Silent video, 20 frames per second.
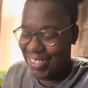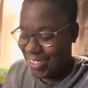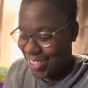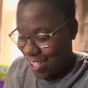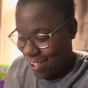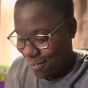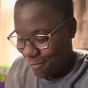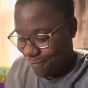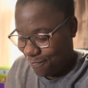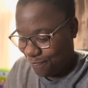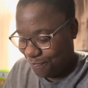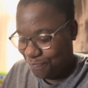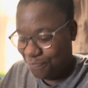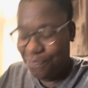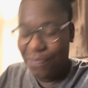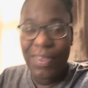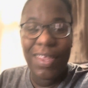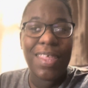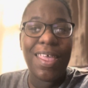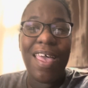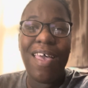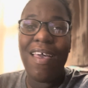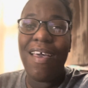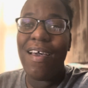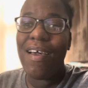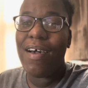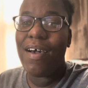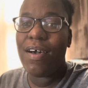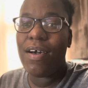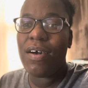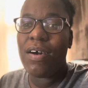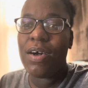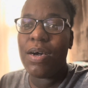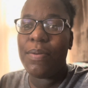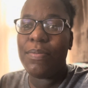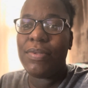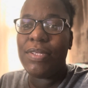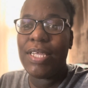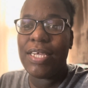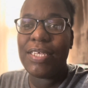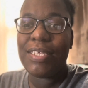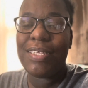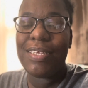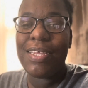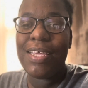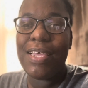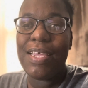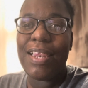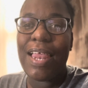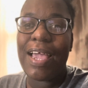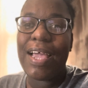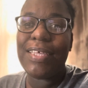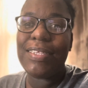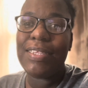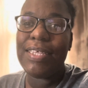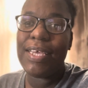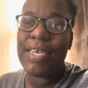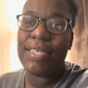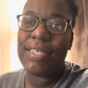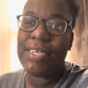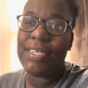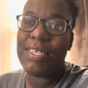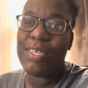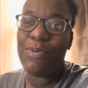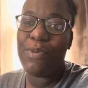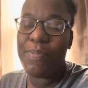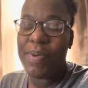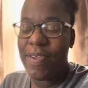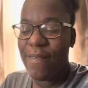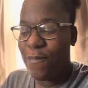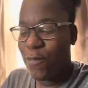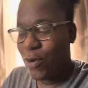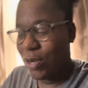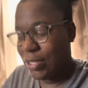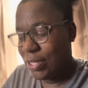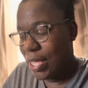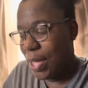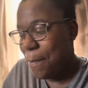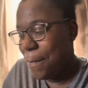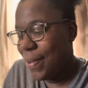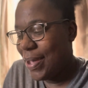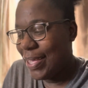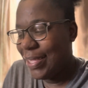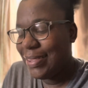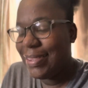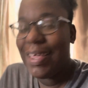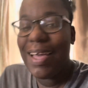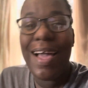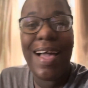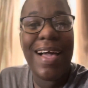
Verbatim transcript: So, um, Destinee, like I said, Destinee will be 14 months